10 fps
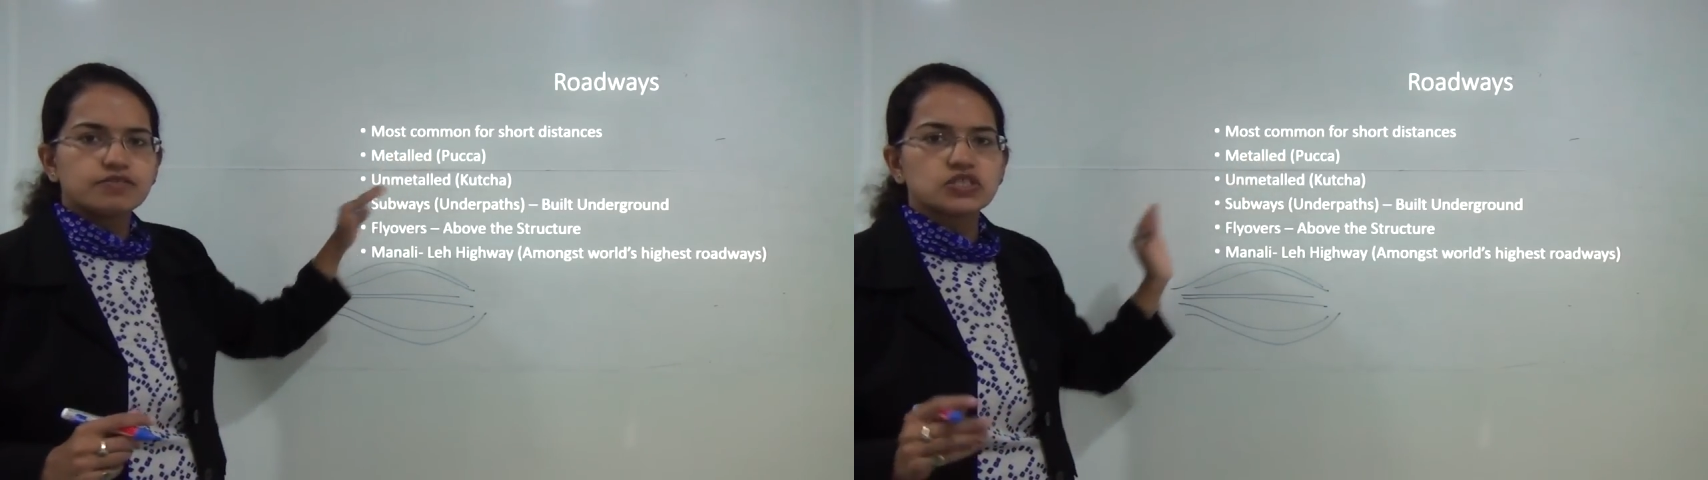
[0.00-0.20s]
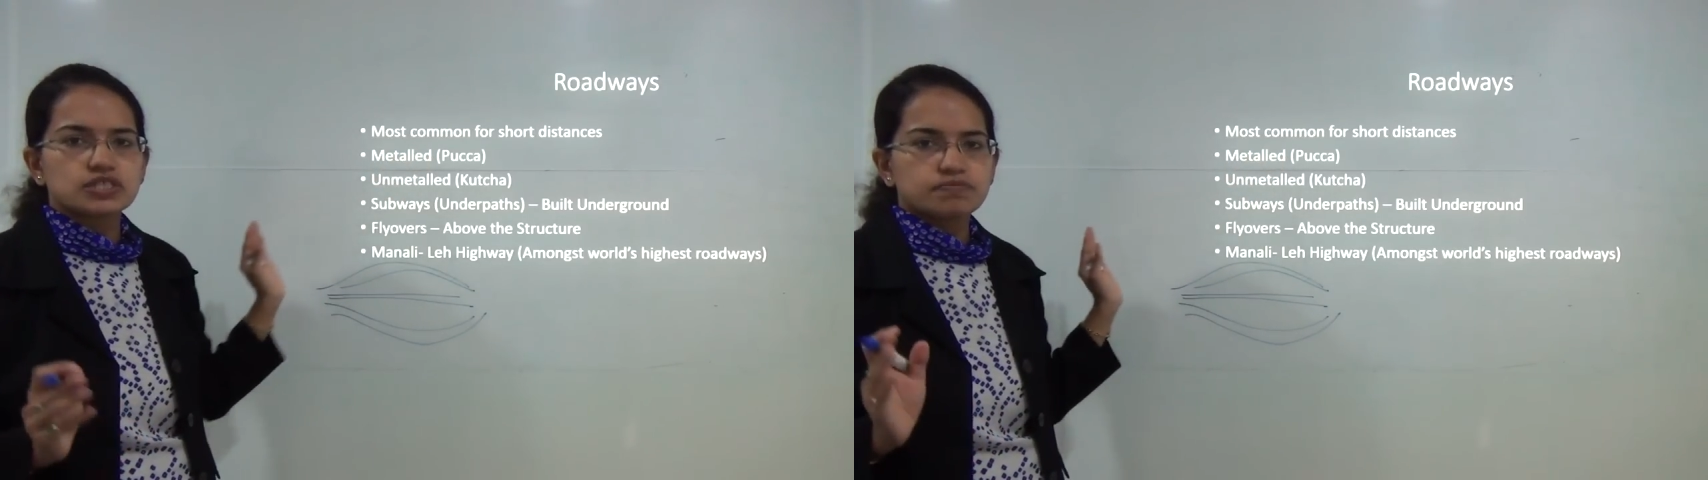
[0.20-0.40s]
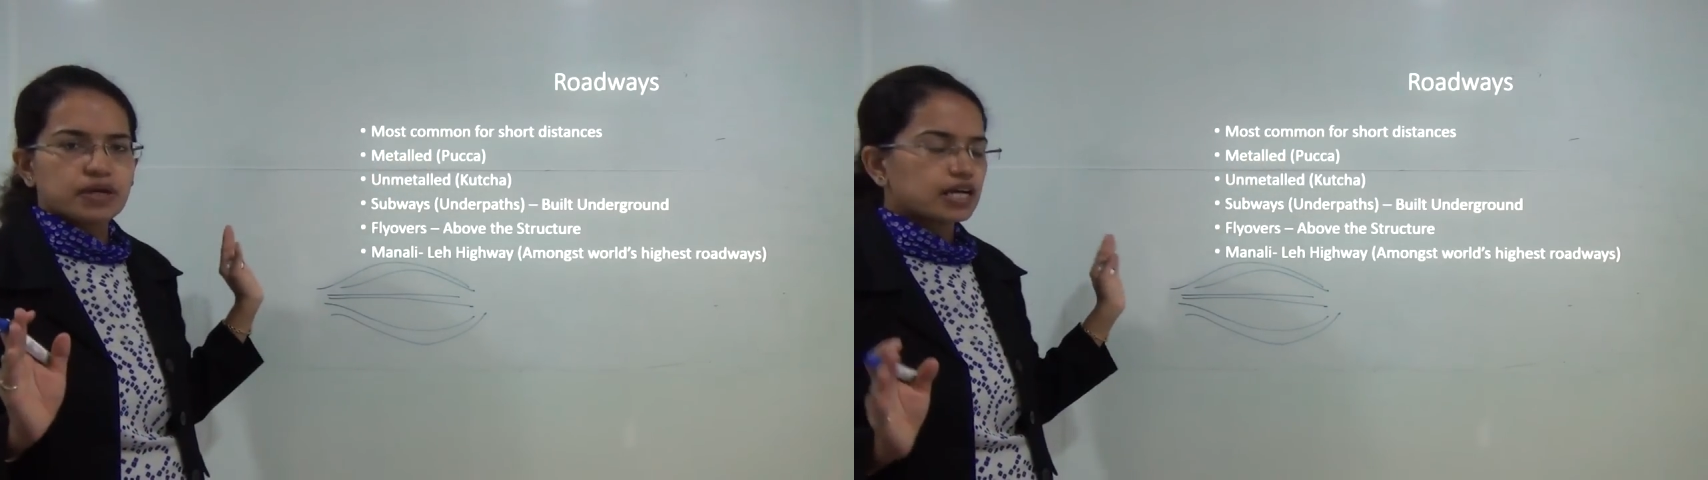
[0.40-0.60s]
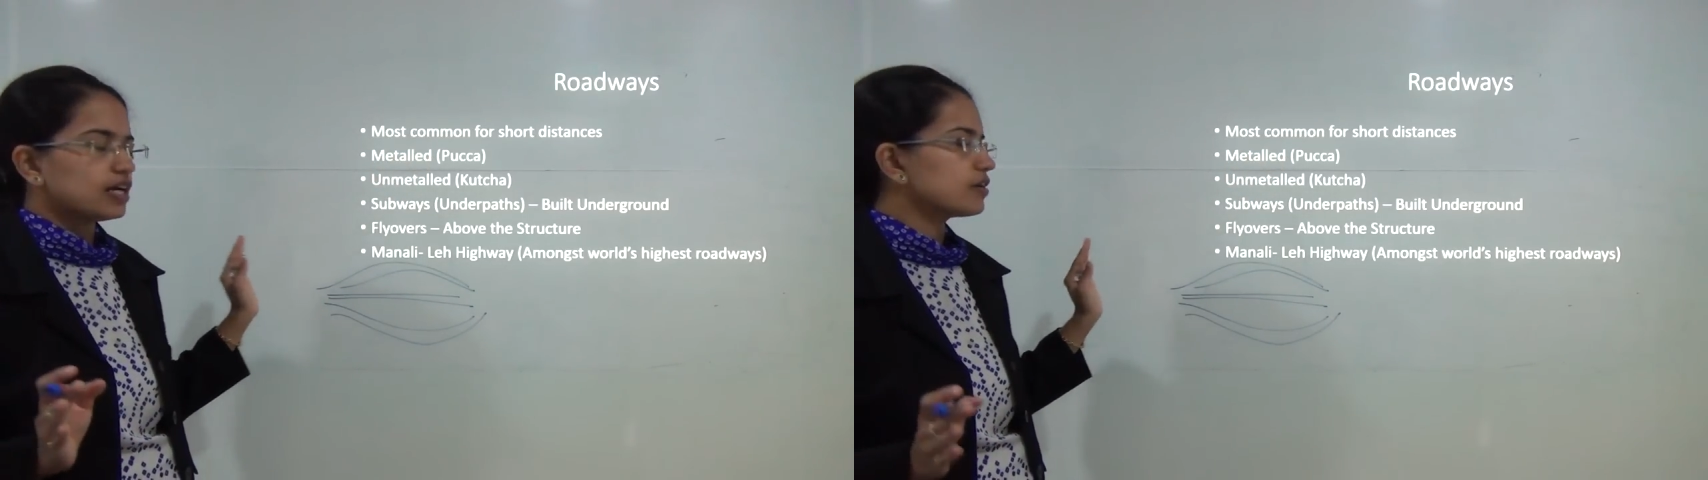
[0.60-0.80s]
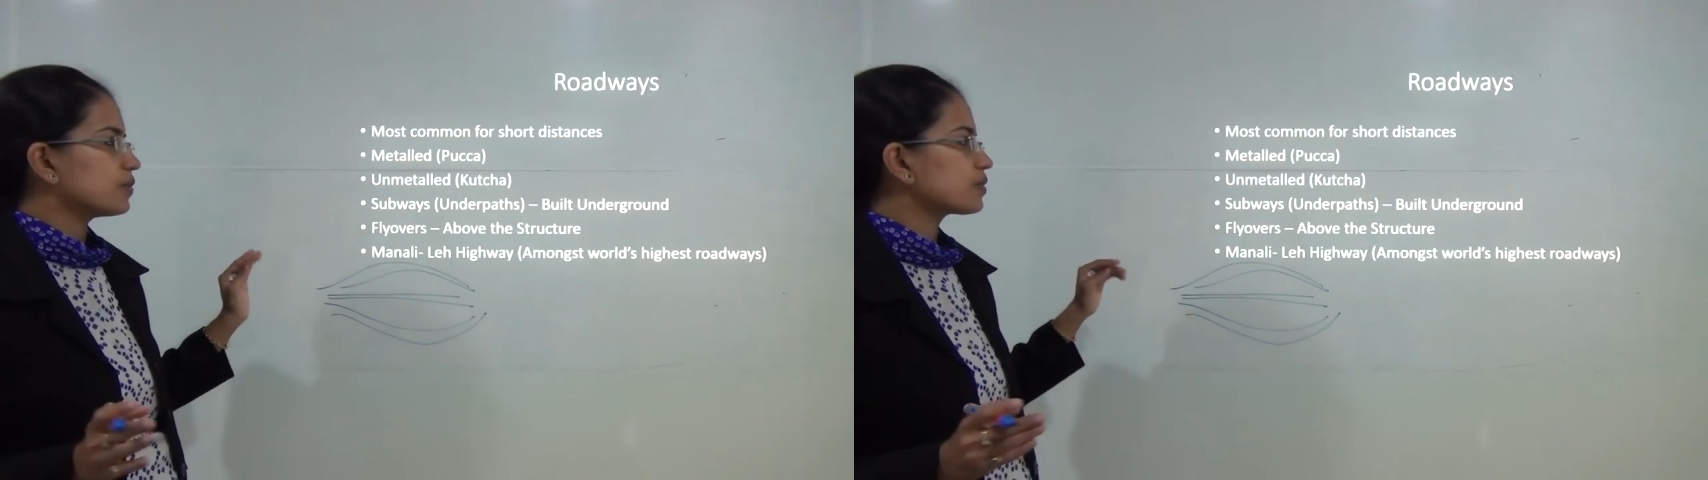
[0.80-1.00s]
which is
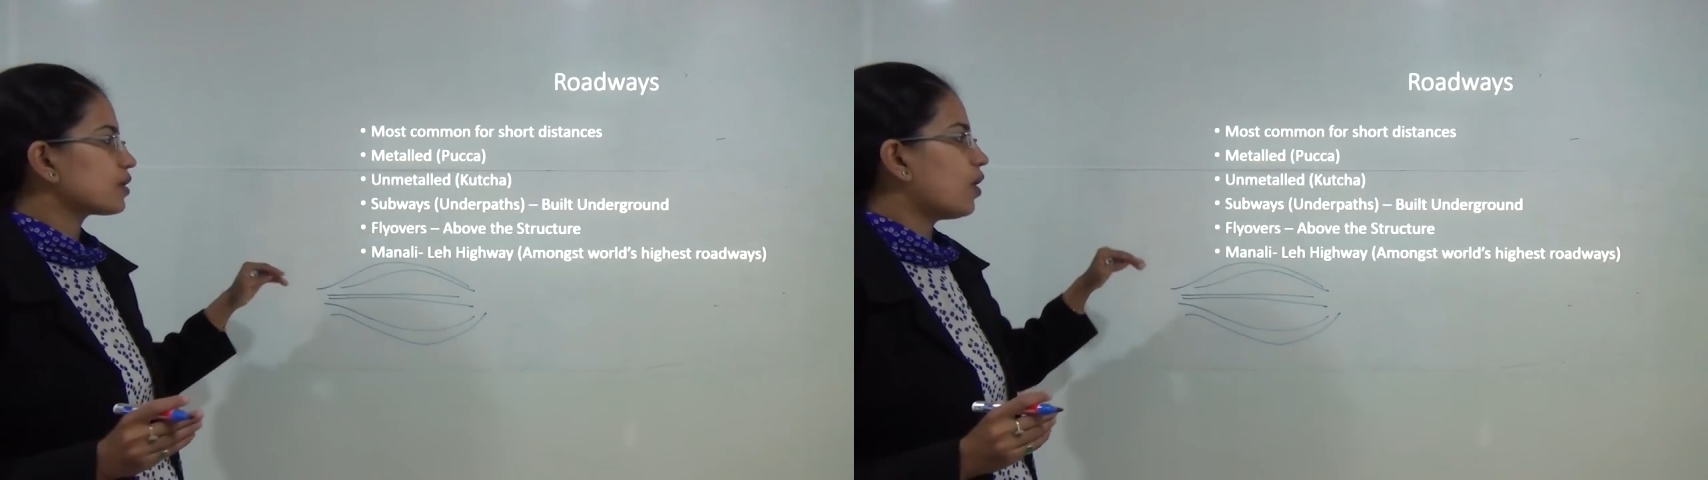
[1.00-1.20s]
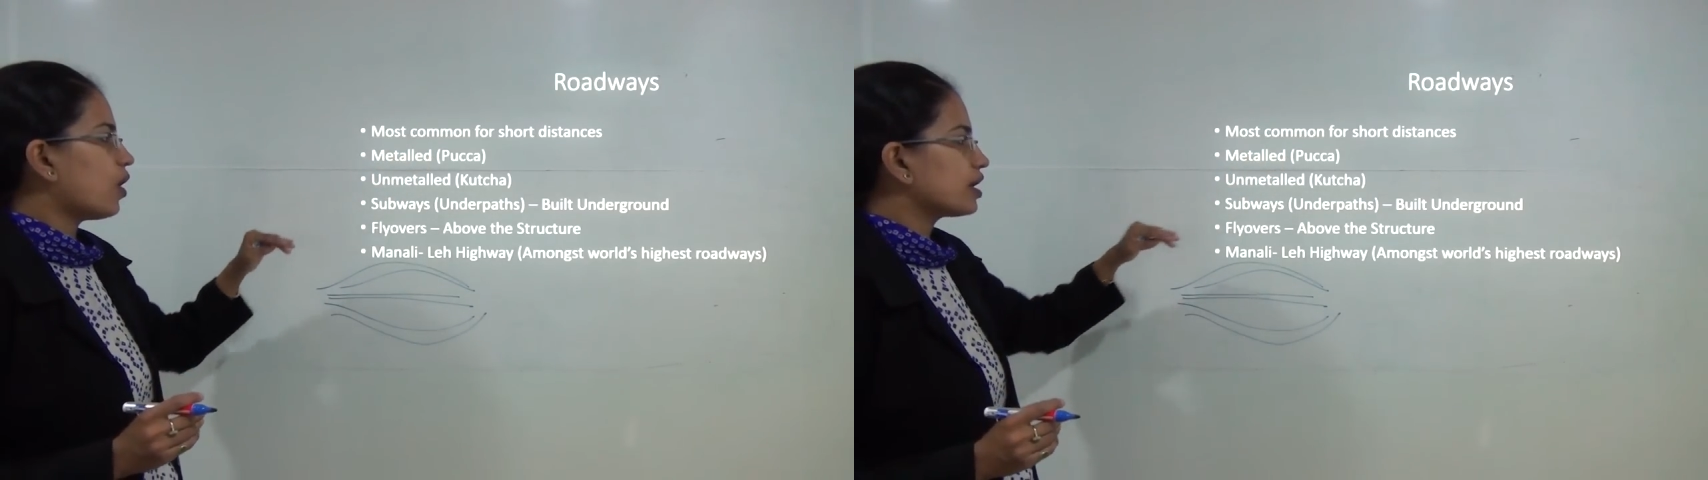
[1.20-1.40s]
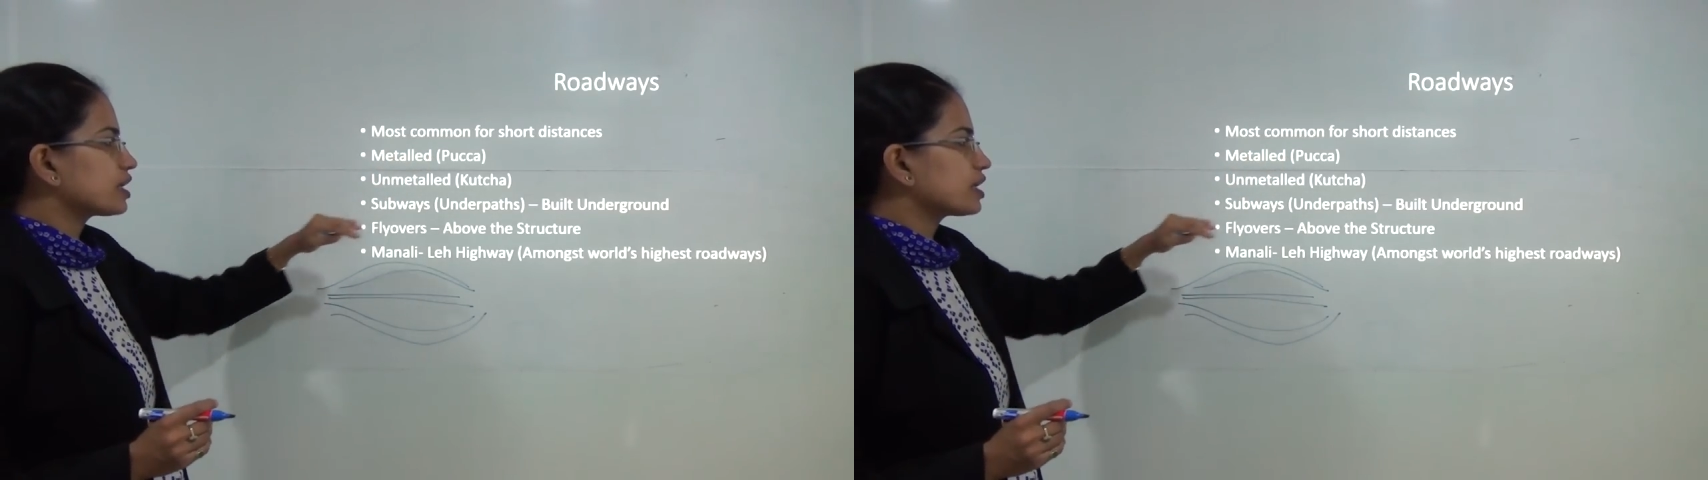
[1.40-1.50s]
pakka road or